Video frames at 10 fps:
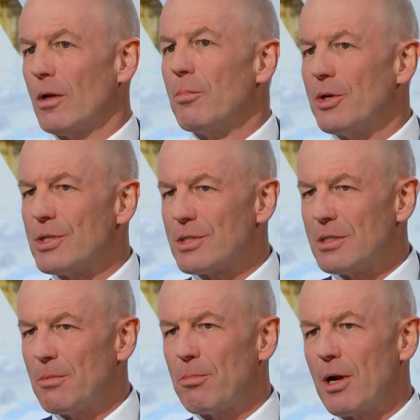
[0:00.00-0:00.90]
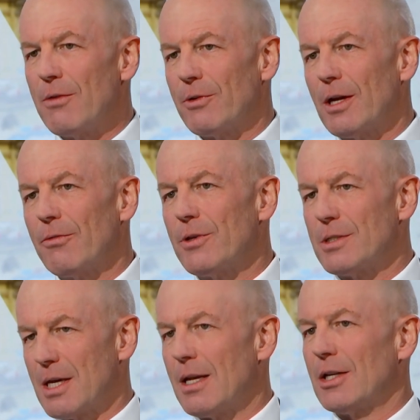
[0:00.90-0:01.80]
one person to be brave enough
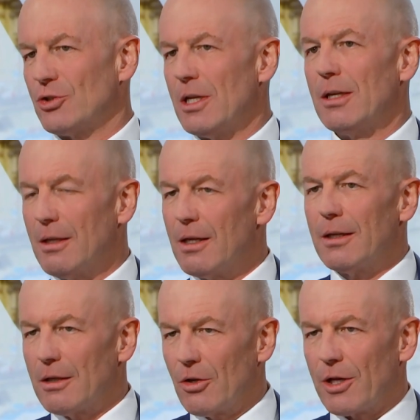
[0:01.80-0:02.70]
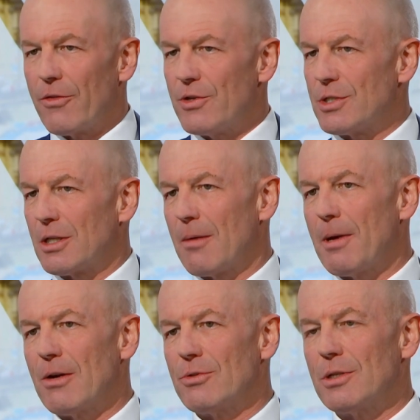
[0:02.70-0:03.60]
that's then actually got others to
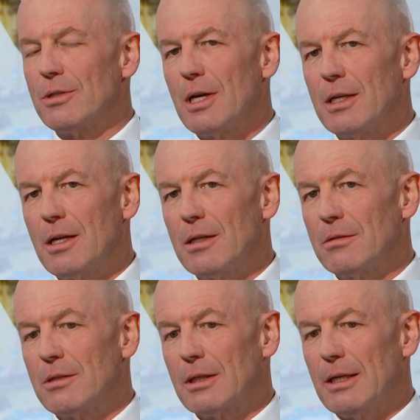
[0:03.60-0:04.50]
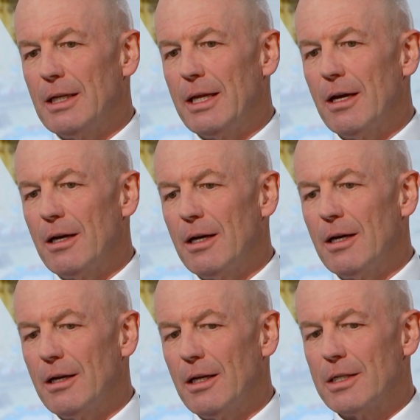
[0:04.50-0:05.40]
come out and clearly
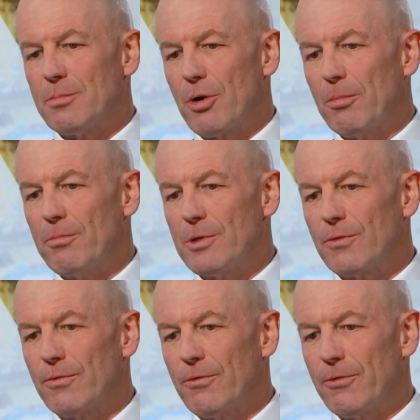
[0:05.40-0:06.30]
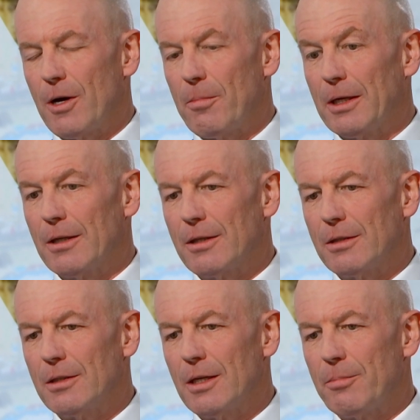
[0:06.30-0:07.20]
highlight a problem that's far bigger
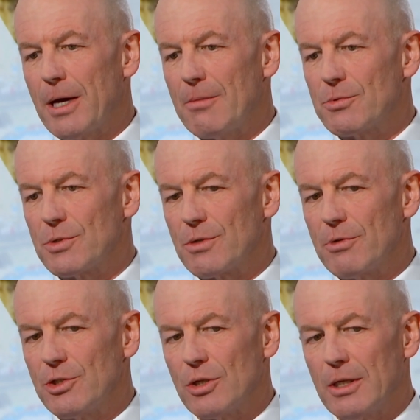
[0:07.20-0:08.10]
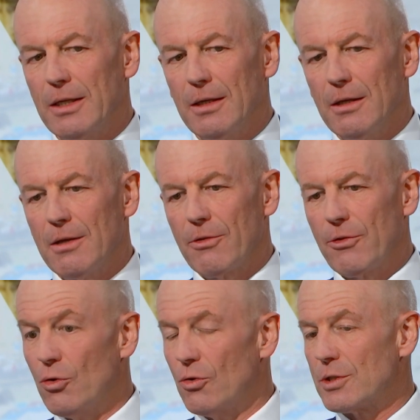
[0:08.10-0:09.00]
than perhaps was originally
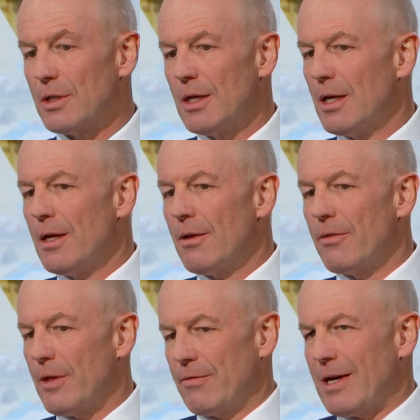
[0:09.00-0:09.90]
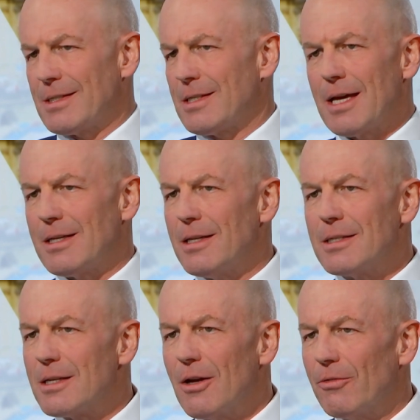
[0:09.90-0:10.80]
thought. That's sad in
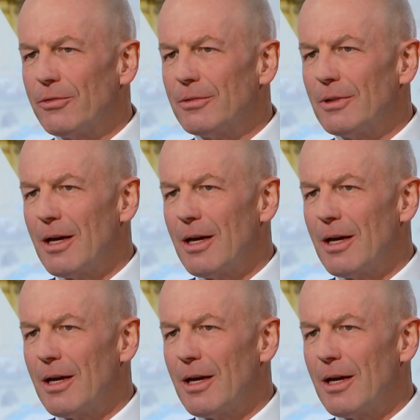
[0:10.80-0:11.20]
itself.